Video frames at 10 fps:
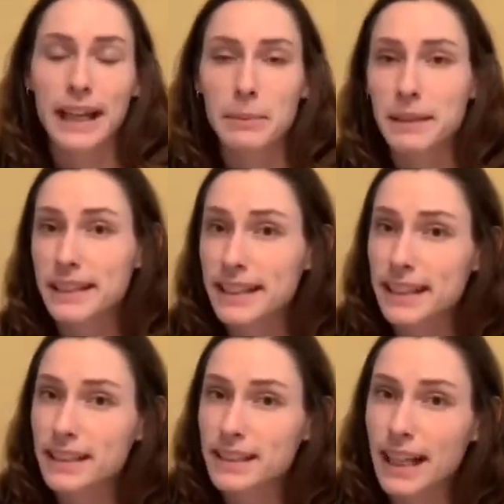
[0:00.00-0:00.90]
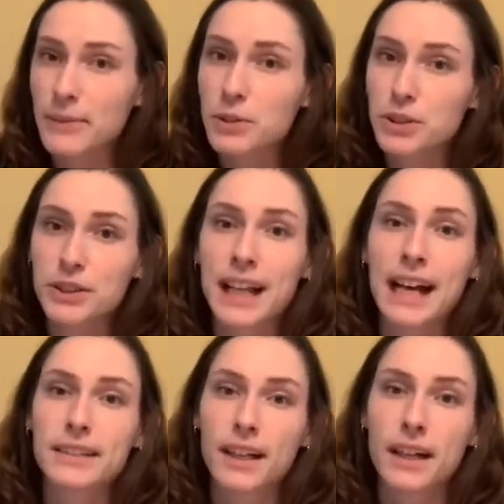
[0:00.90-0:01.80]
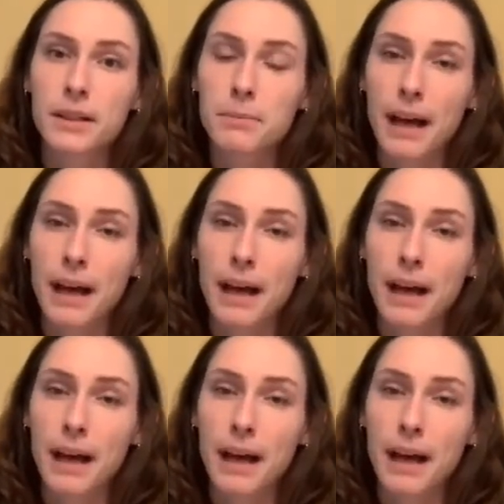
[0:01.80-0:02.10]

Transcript: ABT's levels are not done